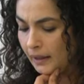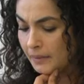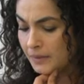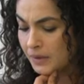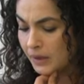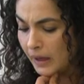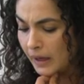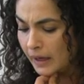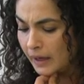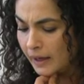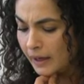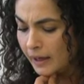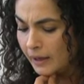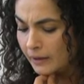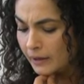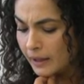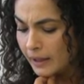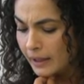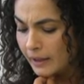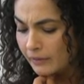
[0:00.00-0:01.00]
sorry,
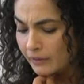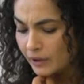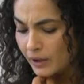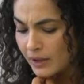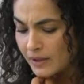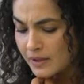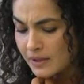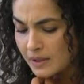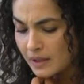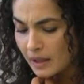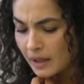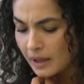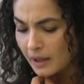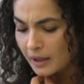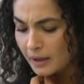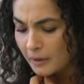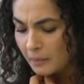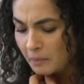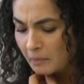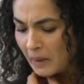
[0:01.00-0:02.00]
I kind of lost
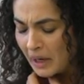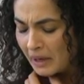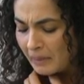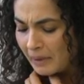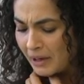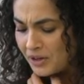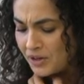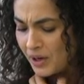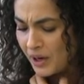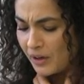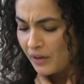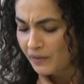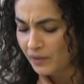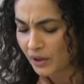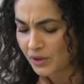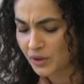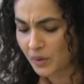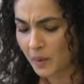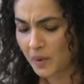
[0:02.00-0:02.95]
my train of thought.